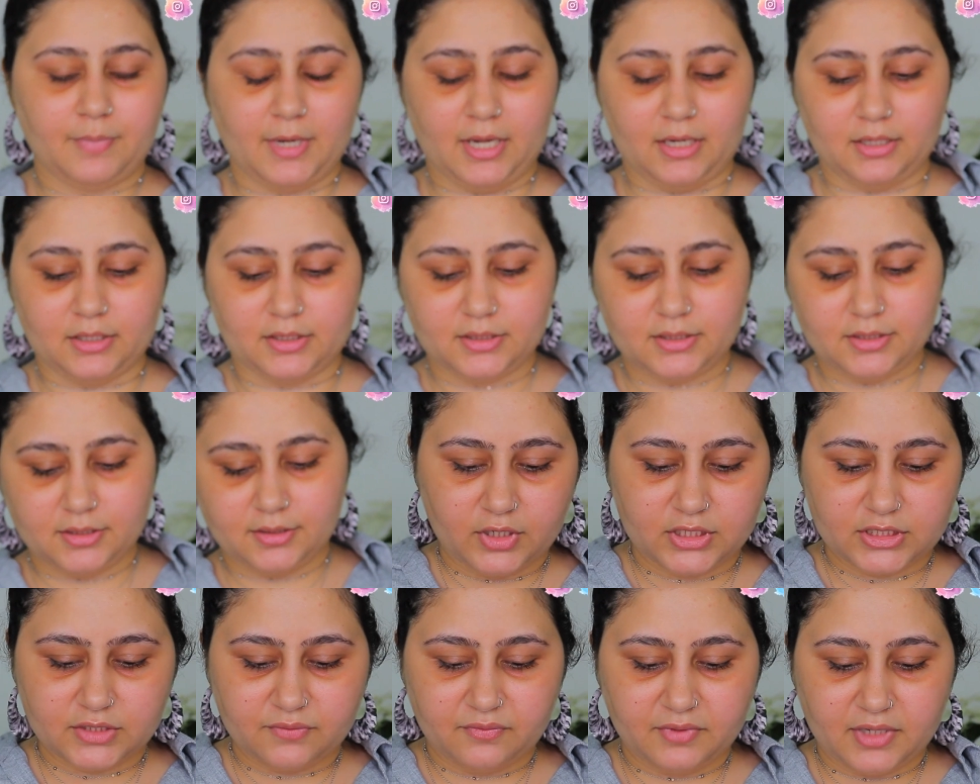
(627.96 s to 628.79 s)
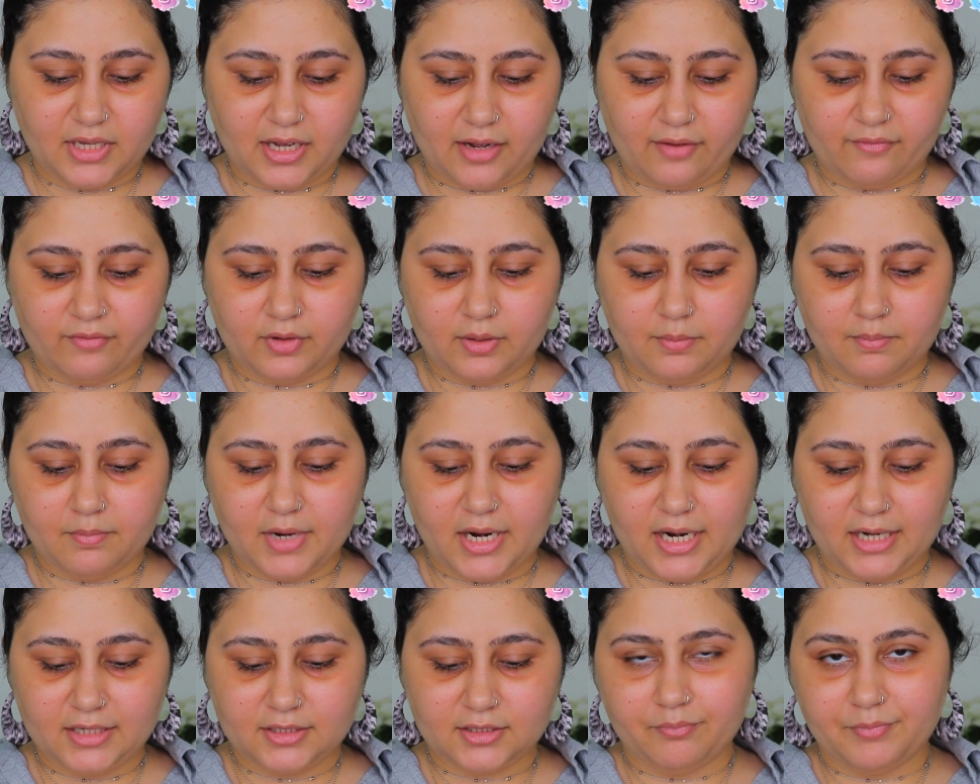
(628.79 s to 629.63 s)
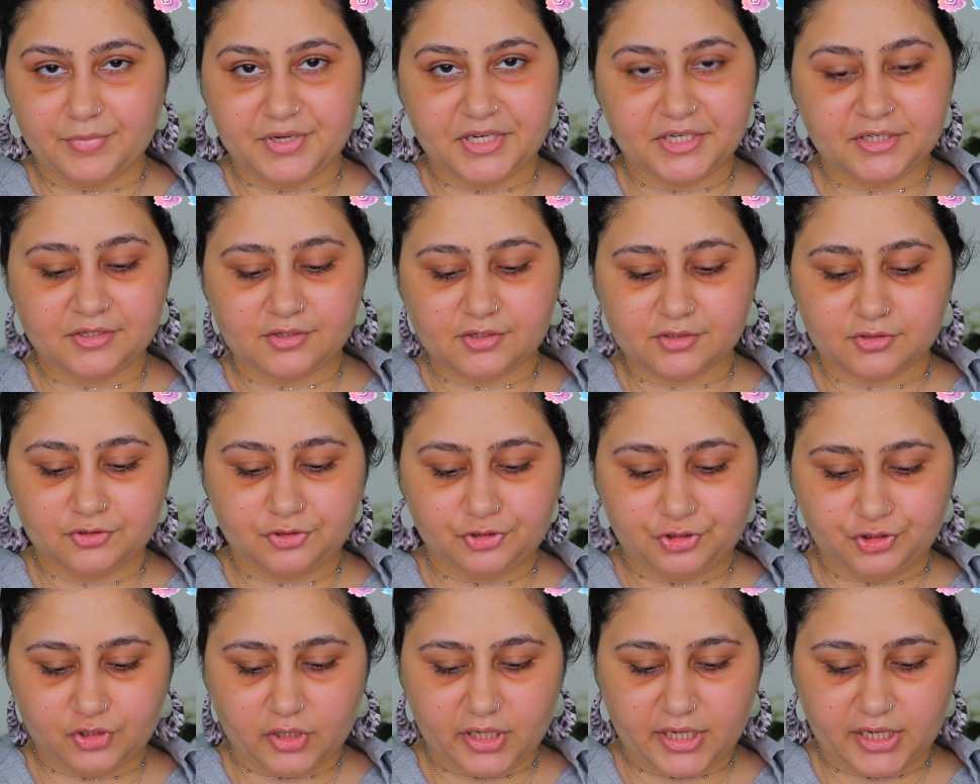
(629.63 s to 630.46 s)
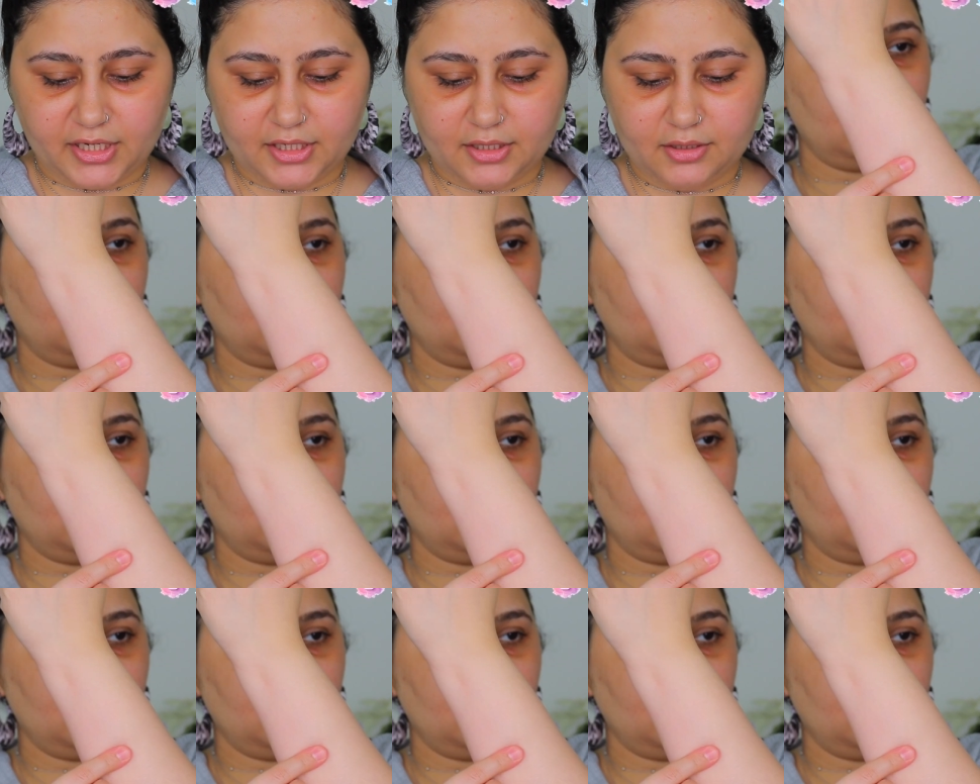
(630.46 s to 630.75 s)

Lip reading: palette. First we have a matte mint shade.